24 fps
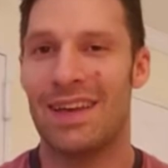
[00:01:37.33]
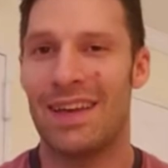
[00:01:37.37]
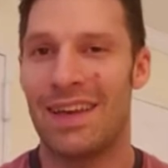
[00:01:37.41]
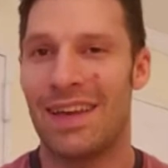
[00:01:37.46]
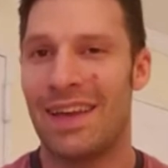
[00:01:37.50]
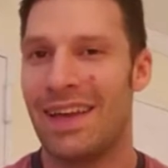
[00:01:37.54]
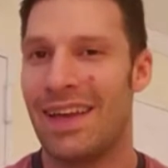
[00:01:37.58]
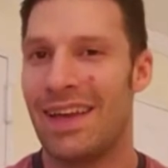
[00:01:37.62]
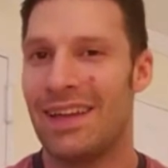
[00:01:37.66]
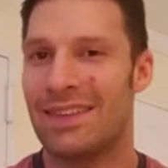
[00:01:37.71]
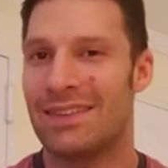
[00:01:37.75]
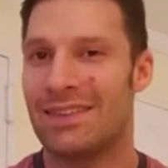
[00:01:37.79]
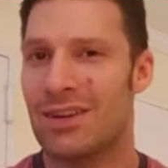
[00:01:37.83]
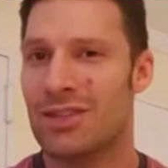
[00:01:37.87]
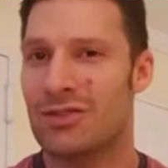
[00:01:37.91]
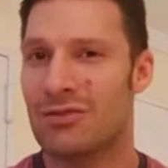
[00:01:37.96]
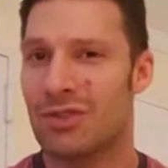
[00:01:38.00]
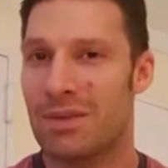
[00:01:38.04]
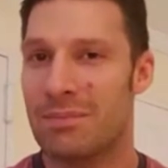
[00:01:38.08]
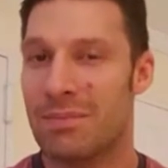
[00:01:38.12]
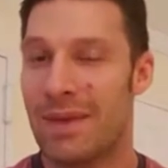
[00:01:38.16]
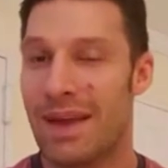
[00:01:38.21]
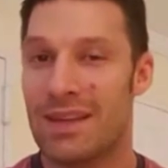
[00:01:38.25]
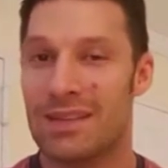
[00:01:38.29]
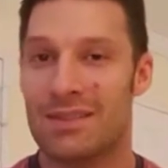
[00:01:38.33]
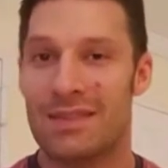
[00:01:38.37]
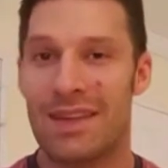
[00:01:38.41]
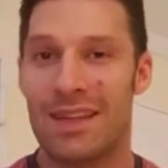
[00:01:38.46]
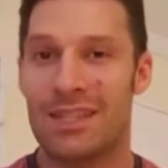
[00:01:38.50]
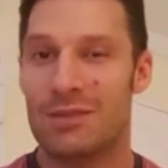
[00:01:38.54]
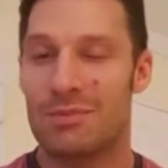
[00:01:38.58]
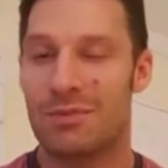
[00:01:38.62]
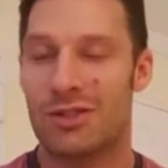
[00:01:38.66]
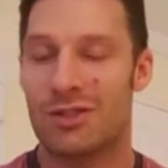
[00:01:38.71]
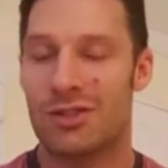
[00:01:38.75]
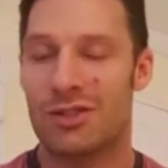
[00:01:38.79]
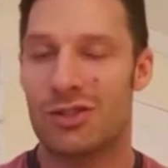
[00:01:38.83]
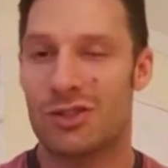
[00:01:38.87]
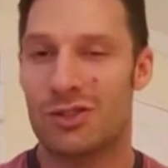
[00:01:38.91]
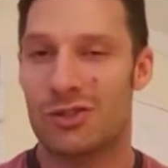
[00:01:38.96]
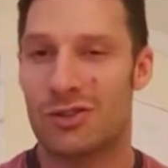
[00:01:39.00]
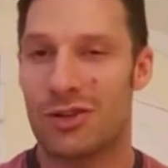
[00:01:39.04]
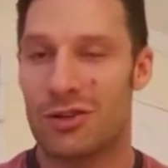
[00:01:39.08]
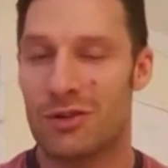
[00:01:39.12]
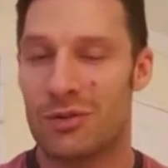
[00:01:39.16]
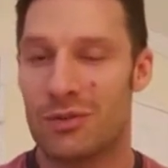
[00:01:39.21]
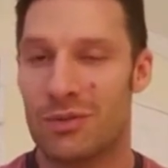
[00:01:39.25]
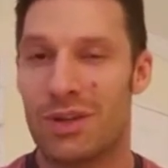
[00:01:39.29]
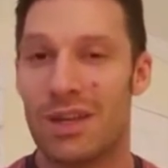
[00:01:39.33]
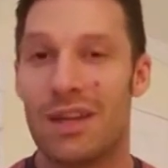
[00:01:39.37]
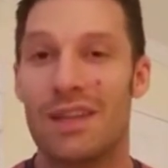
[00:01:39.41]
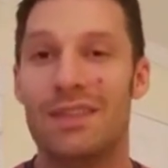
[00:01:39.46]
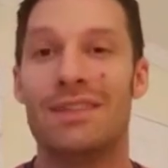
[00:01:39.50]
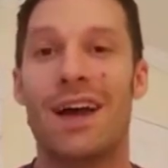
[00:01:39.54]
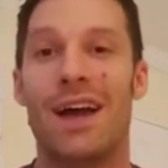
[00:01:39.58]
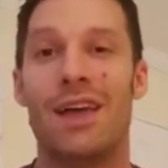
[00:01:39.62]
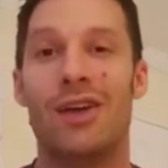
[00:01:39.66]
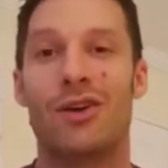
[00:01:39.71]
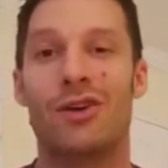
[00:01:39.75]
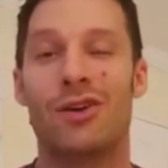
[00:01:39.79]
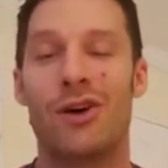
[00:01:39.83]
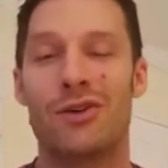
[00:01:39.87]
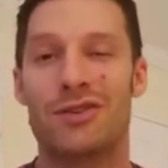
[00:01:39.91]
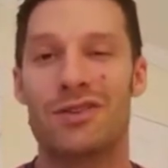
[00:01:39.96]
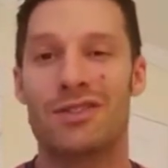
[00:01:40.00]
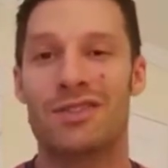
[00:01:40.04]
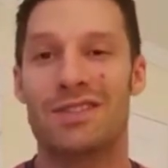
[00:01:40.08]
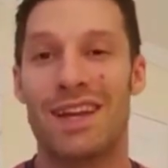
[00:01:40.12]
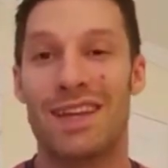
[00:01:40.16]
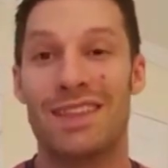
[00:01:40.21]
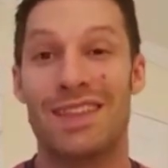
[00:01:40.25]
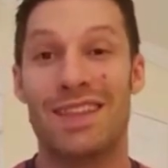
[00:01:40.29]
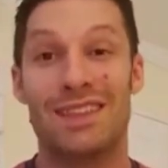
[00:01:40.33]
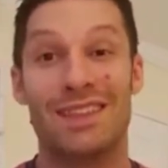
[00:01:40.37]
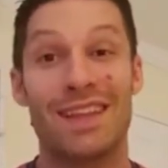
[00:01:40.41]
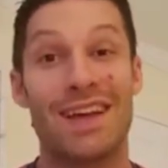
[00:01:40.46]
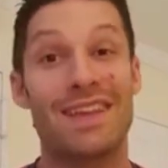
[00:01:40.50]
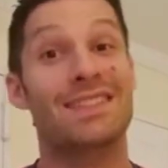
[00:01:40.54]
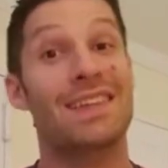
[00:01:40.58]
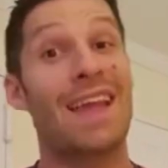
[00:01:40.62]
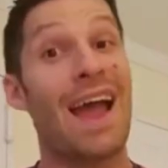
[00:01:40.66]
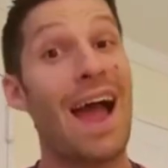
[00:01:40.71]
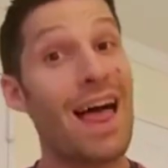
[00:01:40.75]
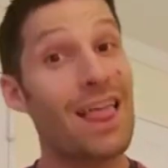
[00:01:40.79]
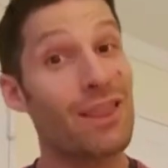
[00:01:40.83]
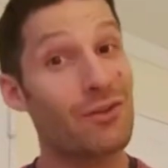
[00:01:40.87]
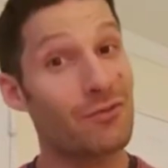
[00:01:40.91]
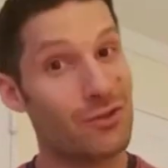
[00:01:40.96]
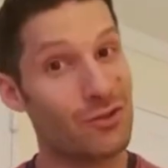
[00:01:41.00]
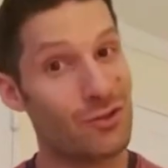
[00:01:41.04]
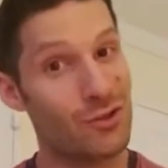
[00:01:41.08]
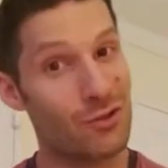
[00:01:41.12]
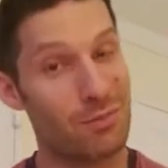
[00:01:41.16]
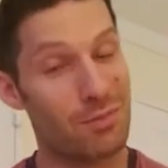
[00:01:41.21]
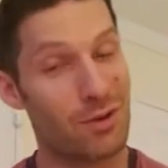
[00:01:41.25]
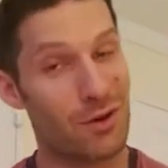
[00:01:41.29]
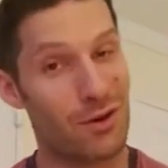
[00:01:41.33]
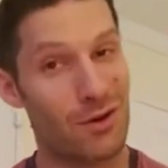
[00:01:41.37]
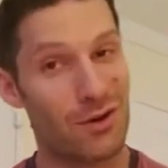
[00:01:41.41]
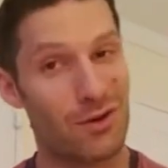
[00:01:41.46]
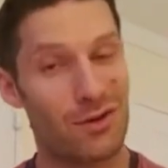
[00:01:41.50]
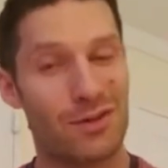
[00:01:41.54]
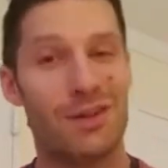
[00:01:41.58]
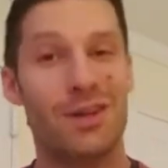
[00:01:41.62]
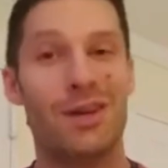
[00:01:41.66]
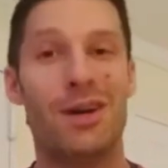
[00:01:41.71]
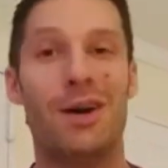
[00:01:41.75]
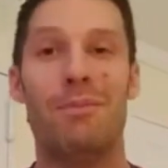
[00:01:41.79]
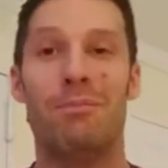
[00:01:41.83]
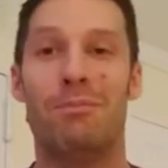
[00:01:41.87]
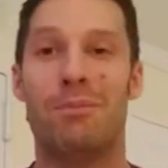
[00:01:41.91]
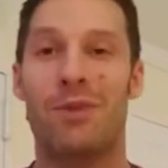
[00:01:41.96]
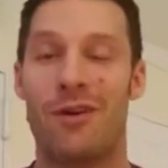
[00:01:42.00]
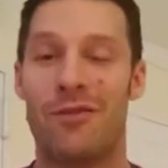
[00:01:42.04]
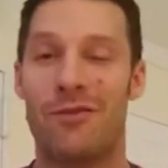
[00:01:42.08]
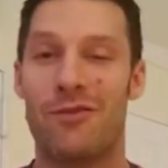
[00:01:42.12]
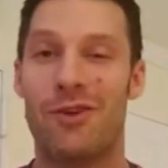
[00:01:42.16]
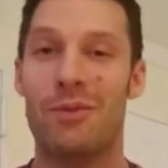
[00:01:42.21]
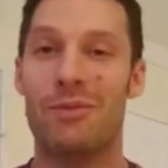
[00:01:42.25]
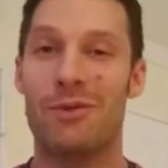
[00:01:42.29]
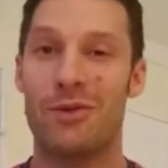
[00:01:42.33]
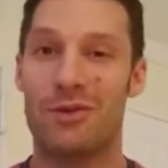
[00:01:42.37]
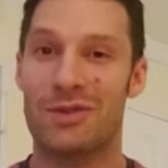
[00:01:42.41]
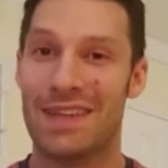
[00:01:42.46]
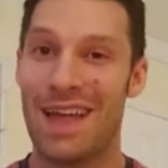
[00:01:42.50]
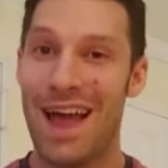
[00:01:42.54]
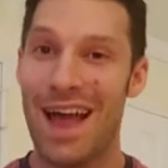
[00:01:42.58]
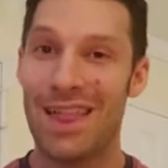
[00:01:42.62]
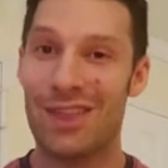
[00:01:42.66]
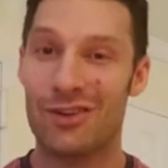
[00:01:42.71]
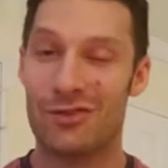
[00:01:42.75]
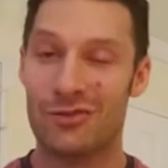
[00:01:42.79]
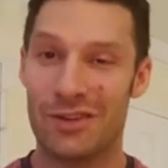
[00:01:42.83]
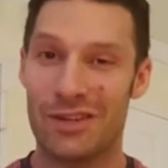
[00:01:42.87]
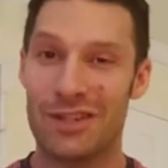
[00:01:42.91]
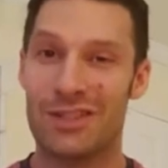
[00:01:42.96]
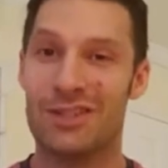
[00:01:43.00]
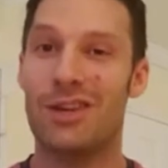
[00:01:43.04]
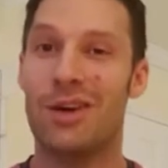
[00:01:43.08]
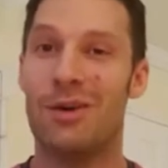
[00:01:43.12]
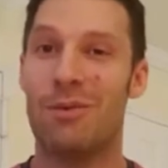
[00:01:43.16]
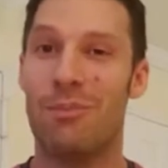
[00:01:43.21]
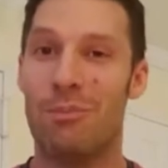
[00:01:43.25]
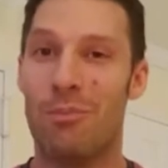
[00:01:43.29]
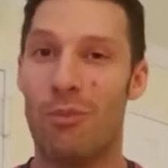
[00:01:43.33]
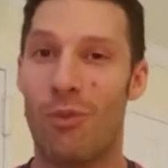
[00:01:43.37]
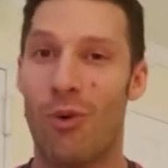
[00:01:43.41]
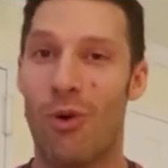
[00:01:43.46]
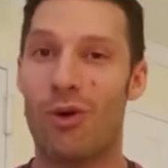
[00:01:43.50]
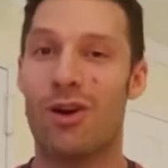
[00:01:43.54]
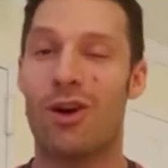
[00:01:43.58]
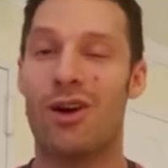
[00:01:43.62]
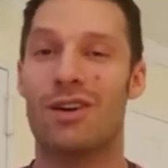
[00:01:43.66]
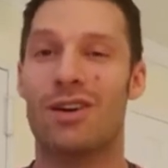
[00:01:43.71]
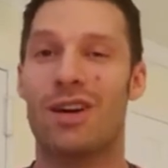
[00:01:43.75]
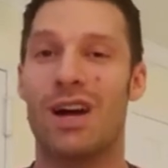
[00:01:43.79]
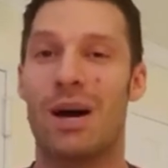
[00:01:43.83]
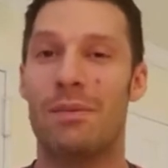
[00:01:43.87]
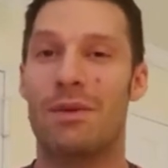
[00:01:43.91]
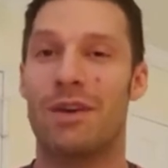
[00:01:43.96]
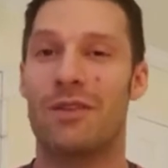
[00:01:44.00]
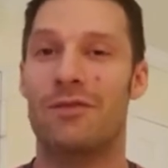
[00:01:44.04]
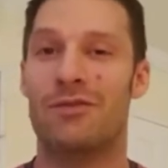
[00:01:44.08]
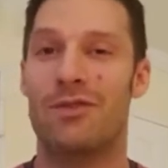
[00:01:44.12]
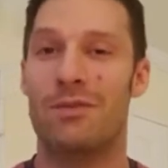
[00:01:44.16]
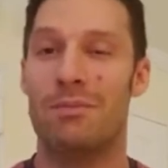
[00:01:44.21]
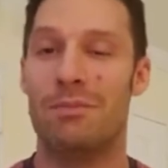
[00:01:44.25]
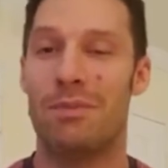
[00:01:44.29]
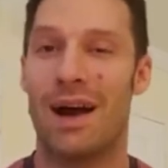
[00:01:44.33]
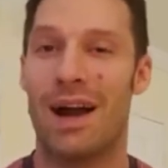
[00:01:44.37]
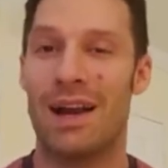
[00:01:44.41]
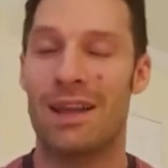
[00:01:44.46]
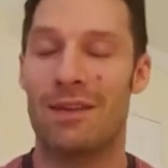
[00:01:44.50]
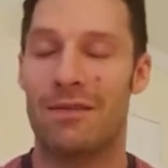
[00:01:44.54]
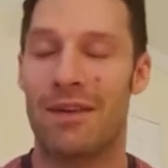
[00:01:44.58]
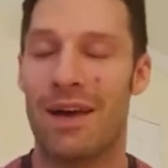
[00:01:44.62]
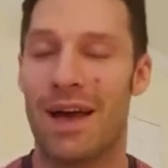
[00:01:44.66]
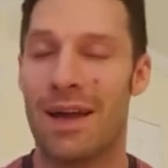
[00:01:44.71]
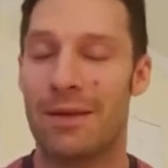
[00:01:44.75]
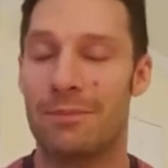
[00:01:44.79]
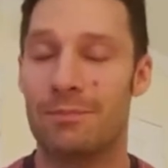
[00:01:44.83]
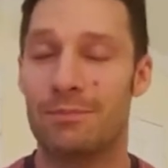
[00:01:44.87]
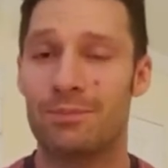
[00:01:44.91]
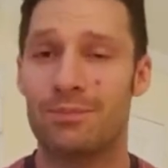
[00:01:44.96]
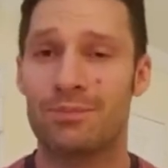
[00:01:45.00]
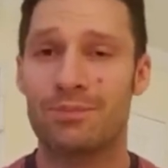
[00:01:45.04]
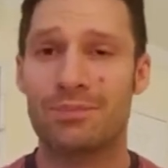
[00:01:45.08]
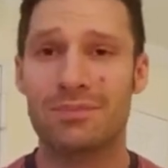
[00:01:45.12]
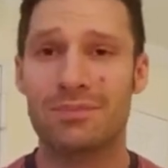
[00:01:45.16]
It doesn't really make sense, but it's true. Now you could also say the less calories you burn, but from those calories, more are coming from body fat.